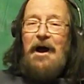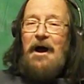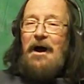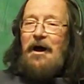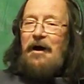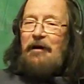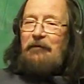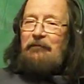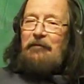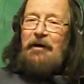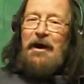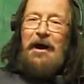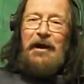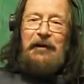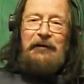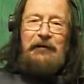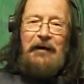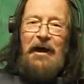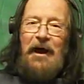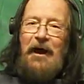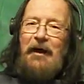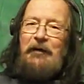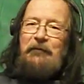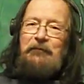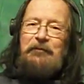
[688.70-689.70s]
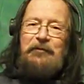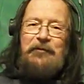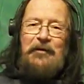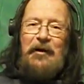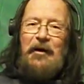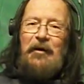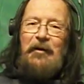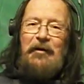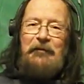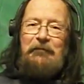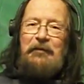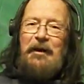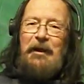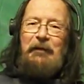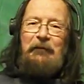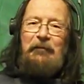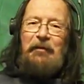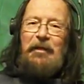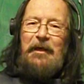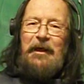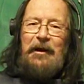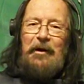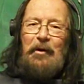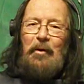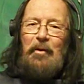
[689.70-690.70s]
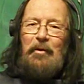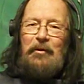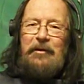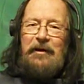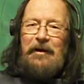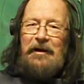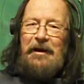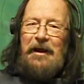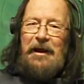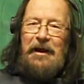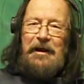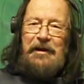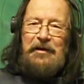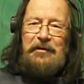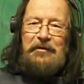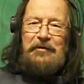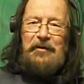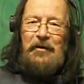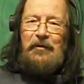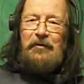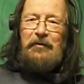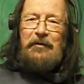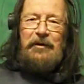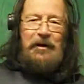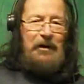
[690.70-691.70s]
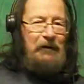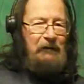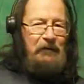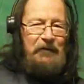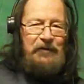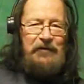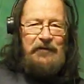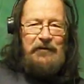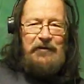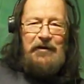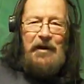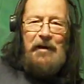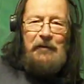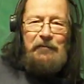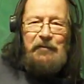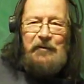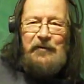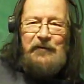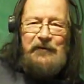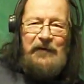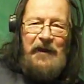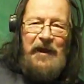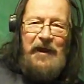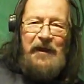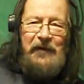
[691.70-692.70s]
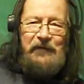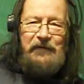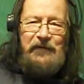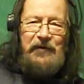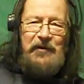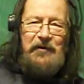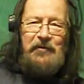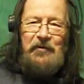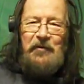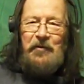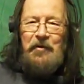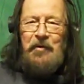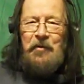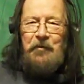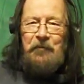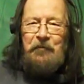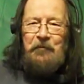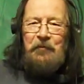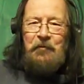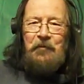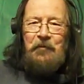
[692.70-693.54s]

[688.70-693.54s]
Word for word: I, I, I'm sorry, maybe that old Canadian don't give a scupper's ass either.